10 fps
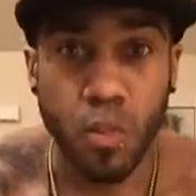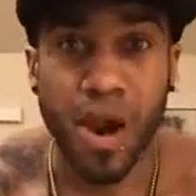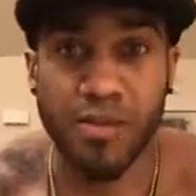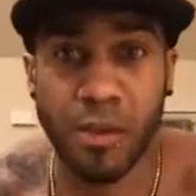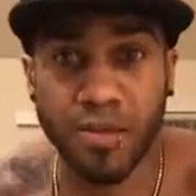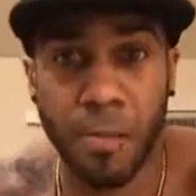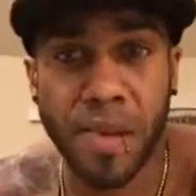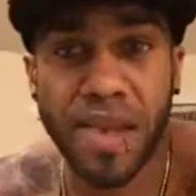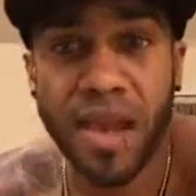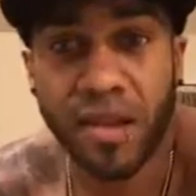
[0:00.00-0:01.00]
Wow, that was a
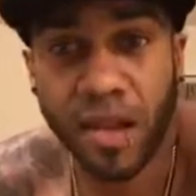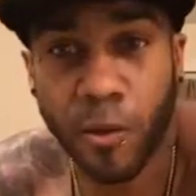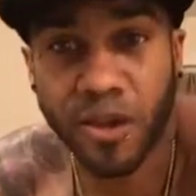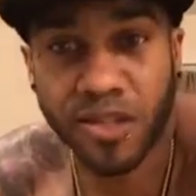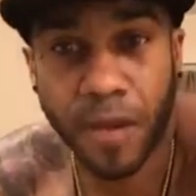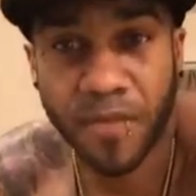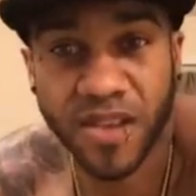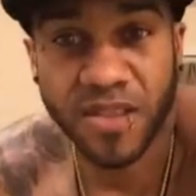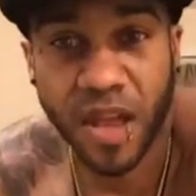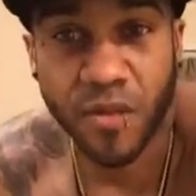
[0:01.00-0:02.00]
big yelling question. I'm
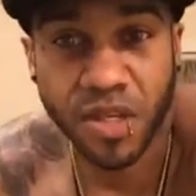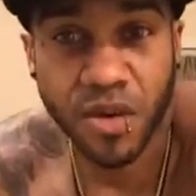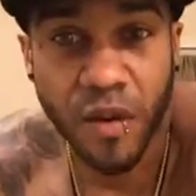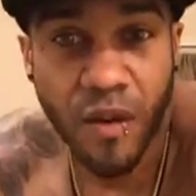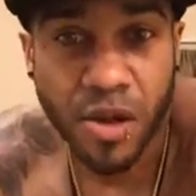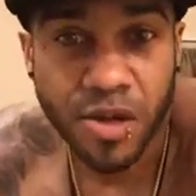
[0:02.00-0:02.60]
guessing that was you.